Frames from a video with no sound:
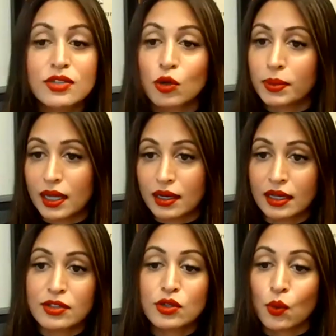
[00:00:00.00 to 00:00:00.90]
so big
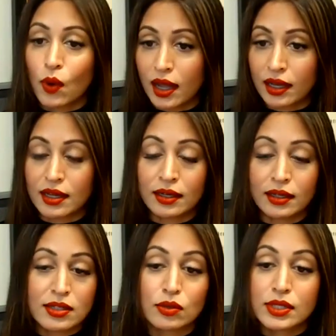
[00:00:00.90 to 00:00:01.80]
and is so wide and
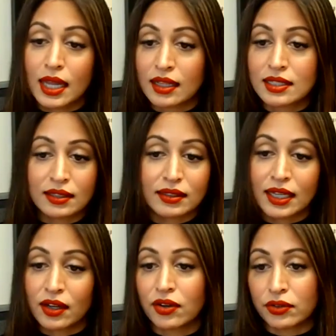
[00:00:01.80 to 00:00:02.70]
is so talented
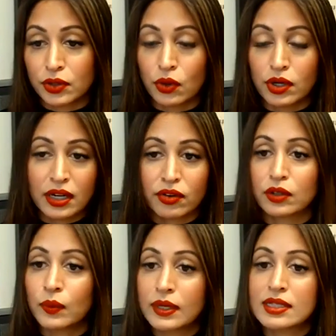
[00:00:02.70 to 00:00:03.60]
here in New York, here
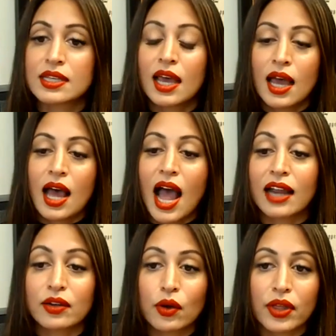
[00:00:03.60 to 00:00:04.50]
in Queens, I
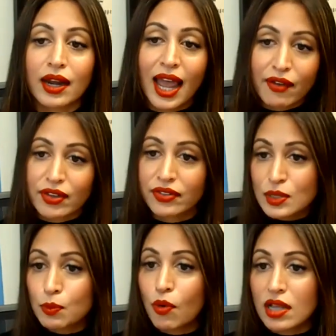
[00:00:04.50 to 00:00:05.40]
know that having
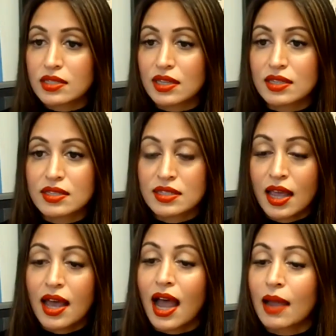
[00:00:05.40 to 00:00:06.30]
this process,
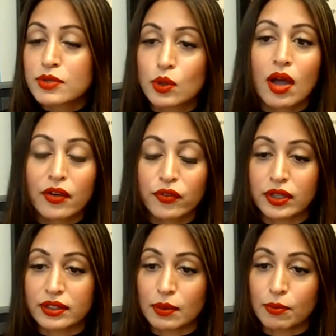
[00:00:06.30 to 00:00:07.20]
I'm so
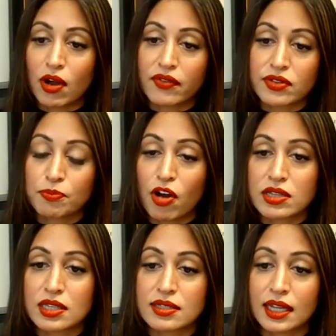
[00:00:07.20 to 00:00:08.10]
confident that a
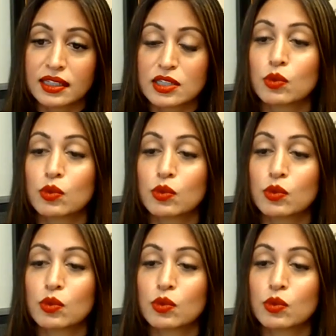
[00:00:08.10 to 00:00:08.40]
process like this